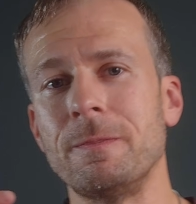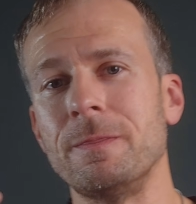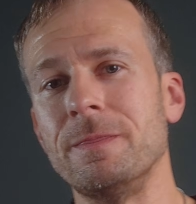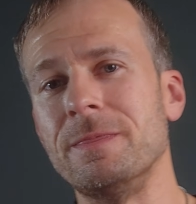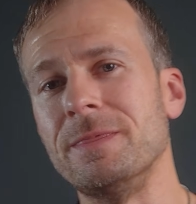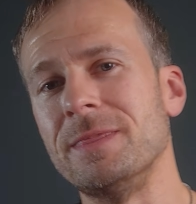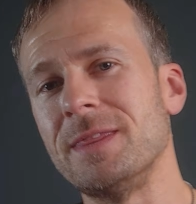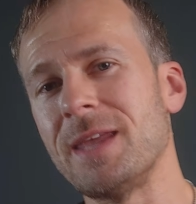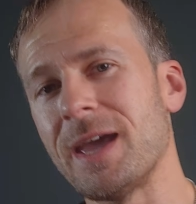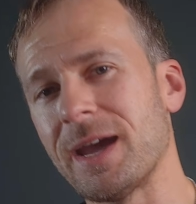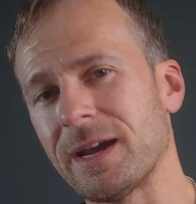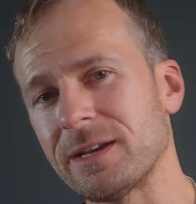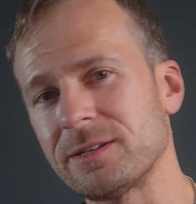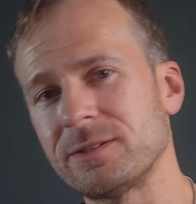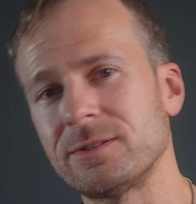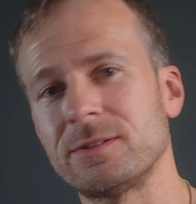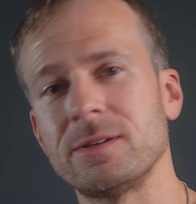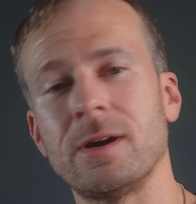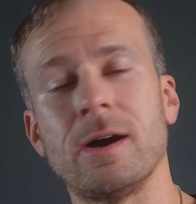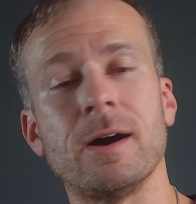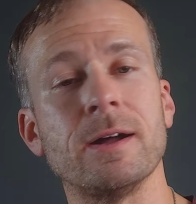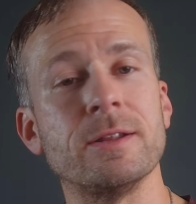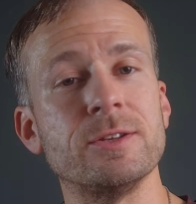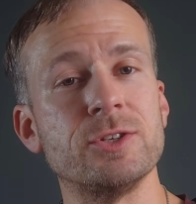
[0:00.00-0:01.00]

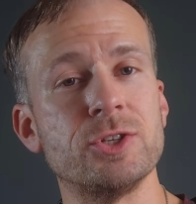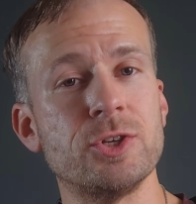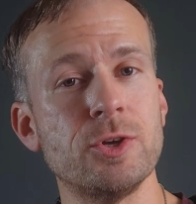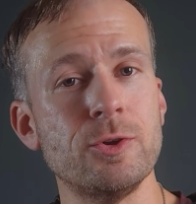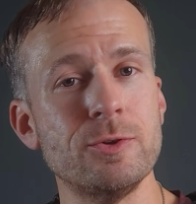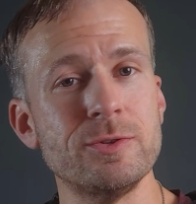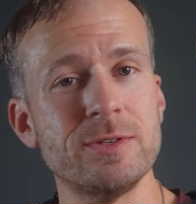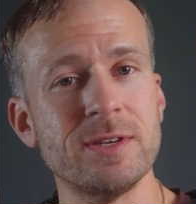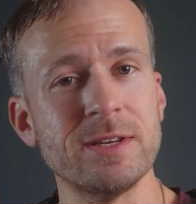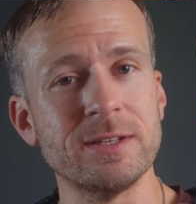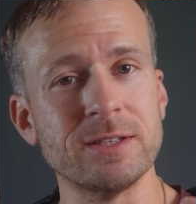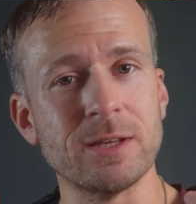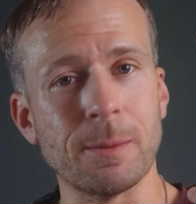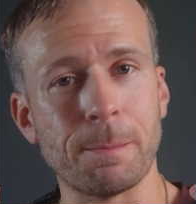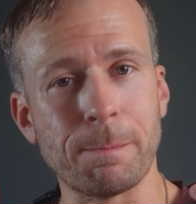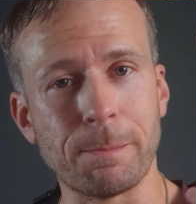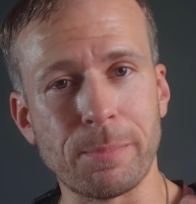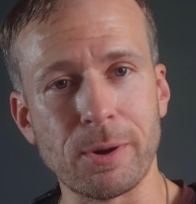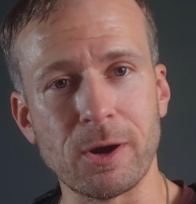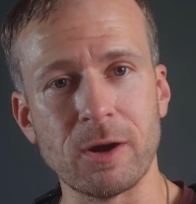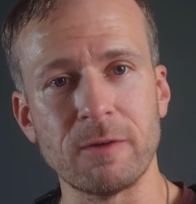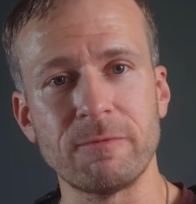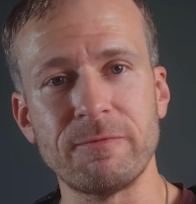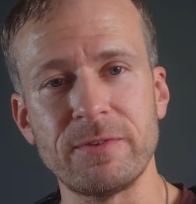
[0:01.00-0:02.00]
next on choosing the
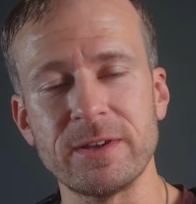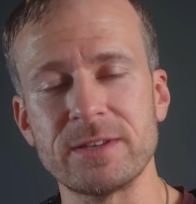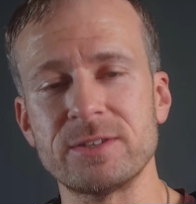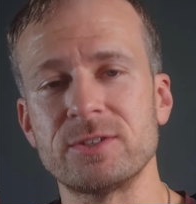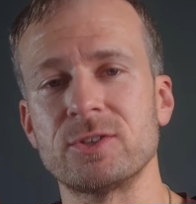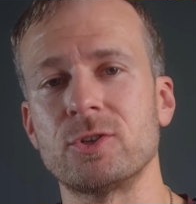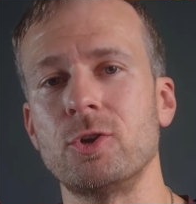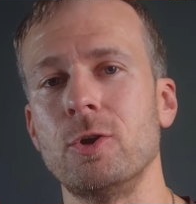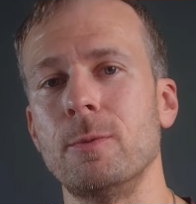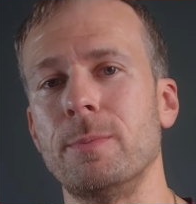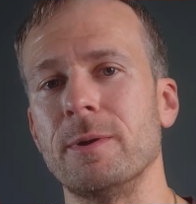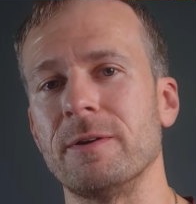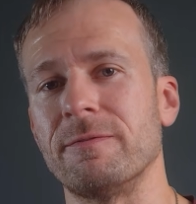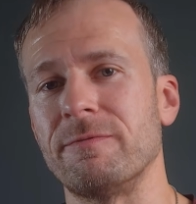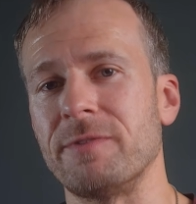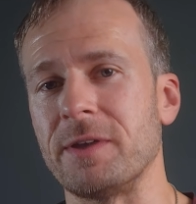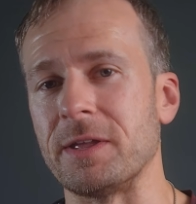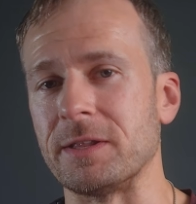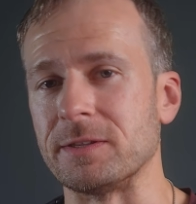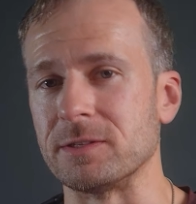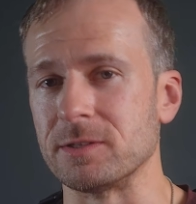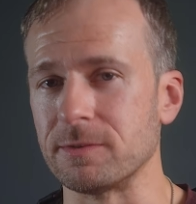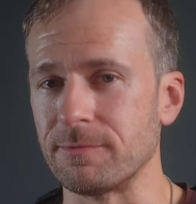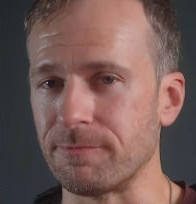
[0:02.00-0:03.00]
perfect scuba
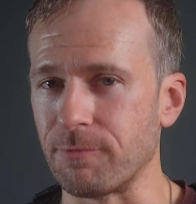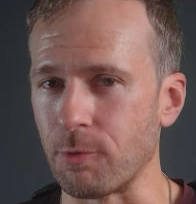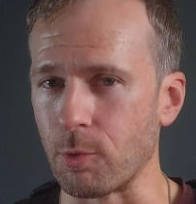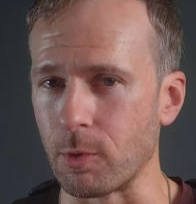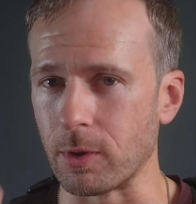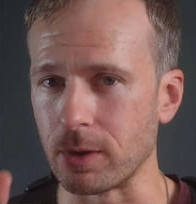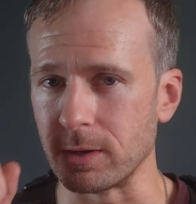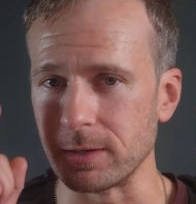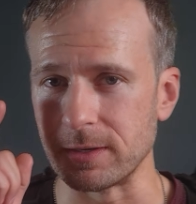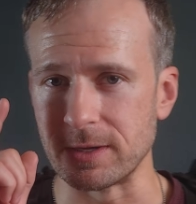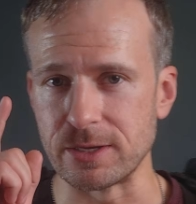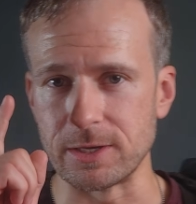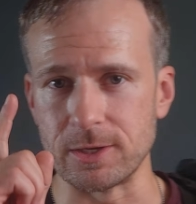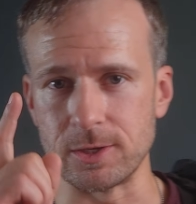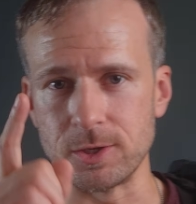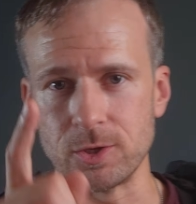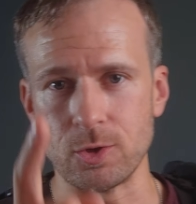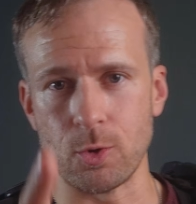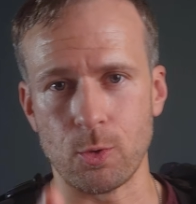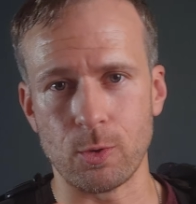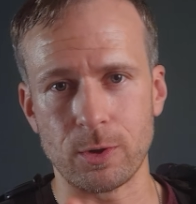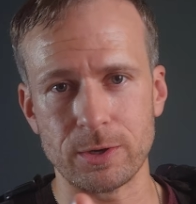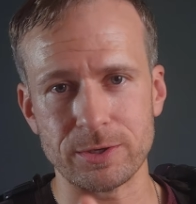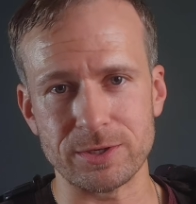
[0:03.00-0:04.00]
fins for
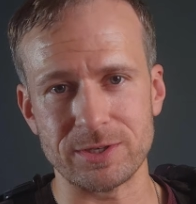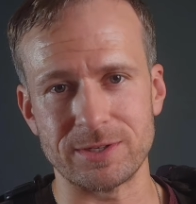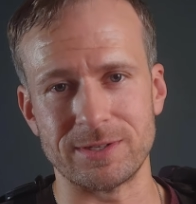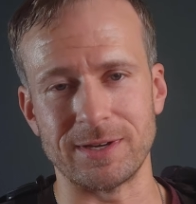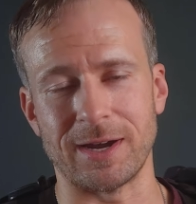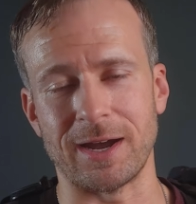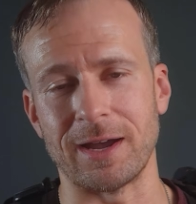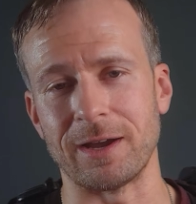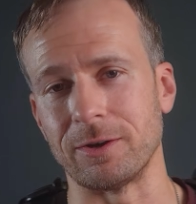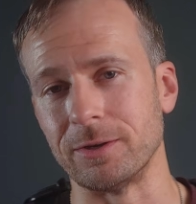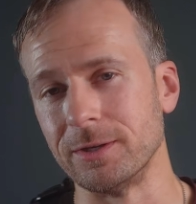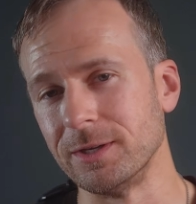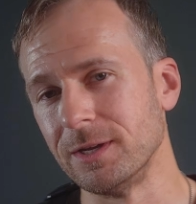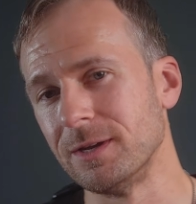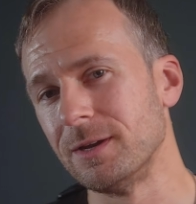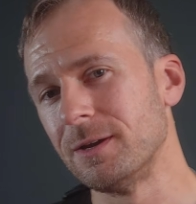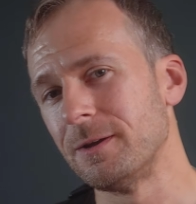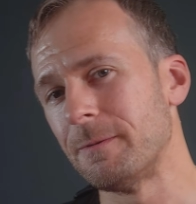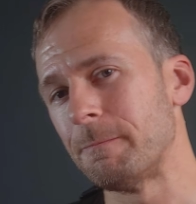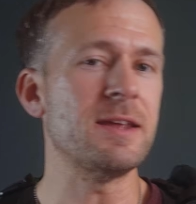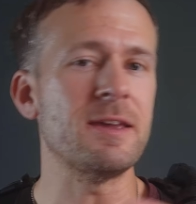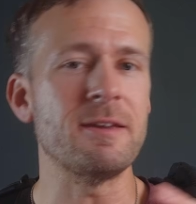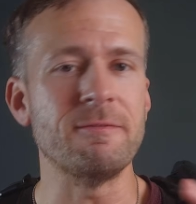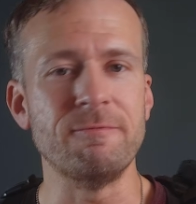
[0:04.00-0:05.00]
your style
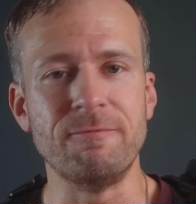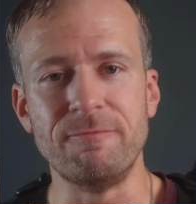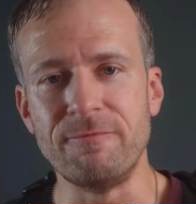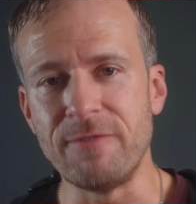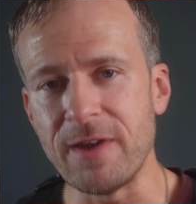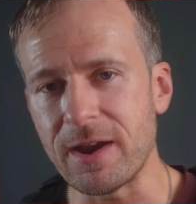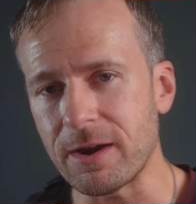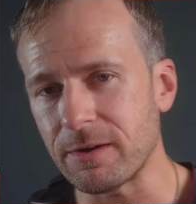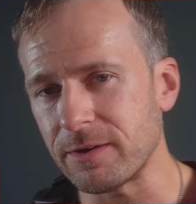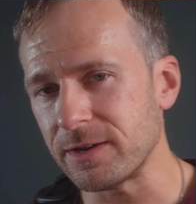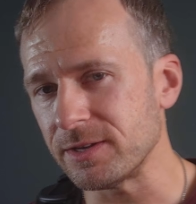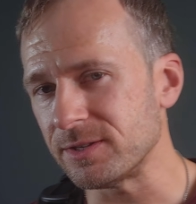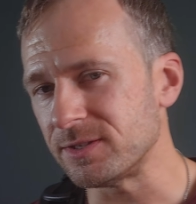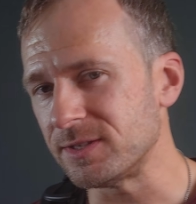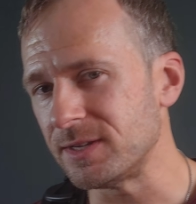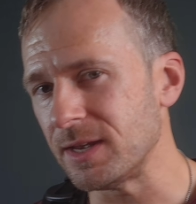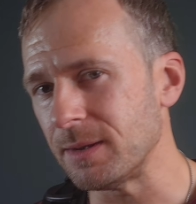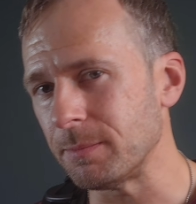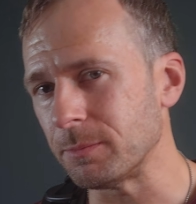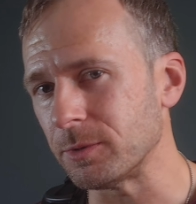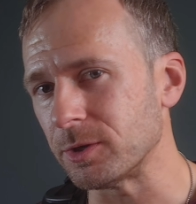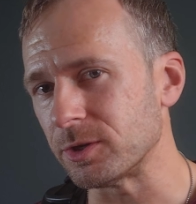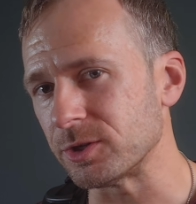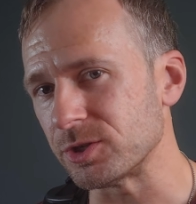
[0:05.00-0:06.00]
in a very
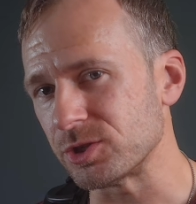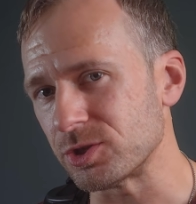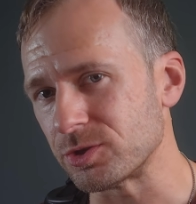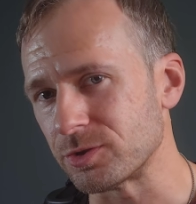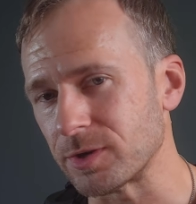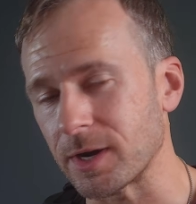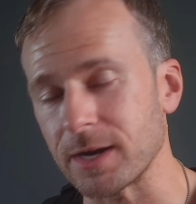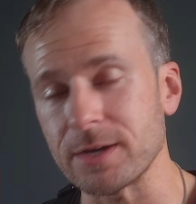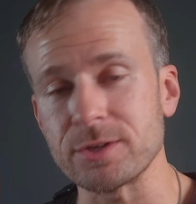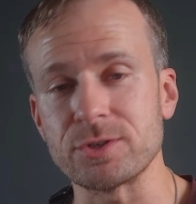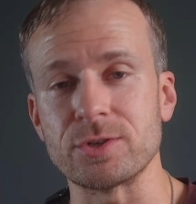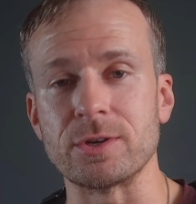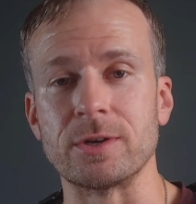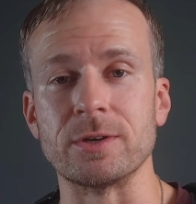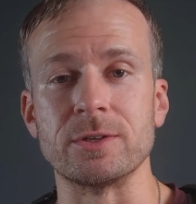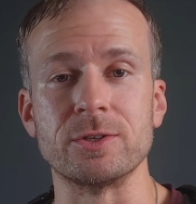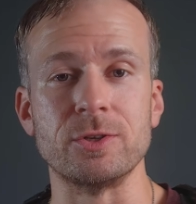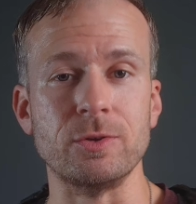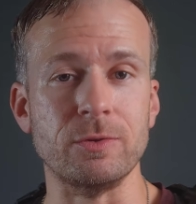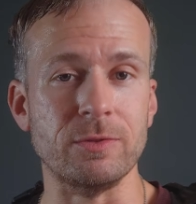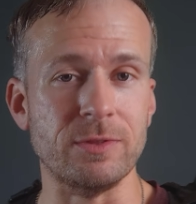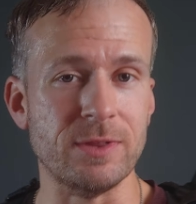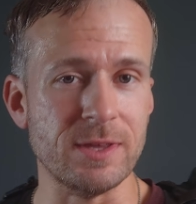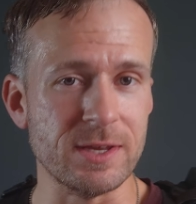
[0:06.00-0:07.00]
similar structure
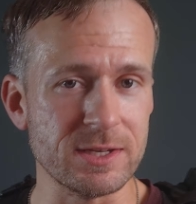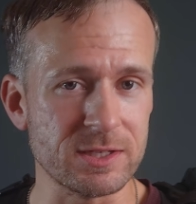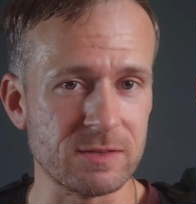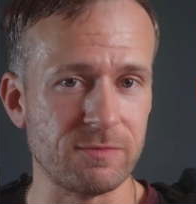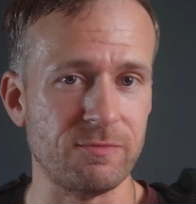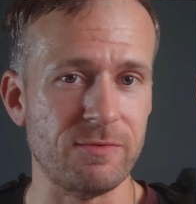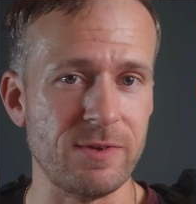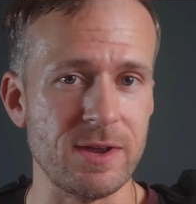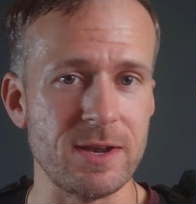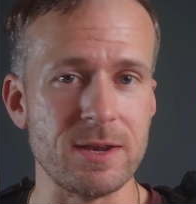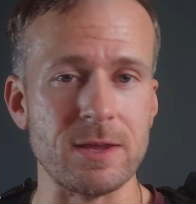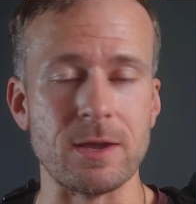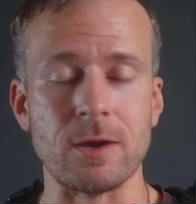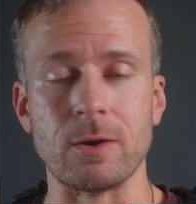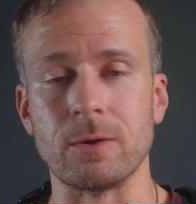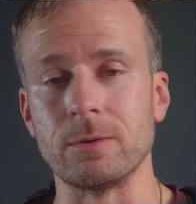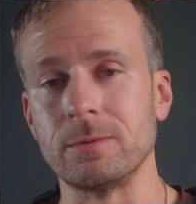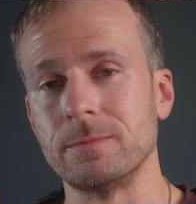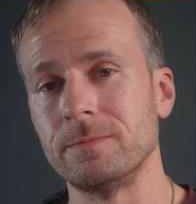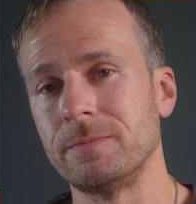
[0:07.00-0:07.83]
to this video.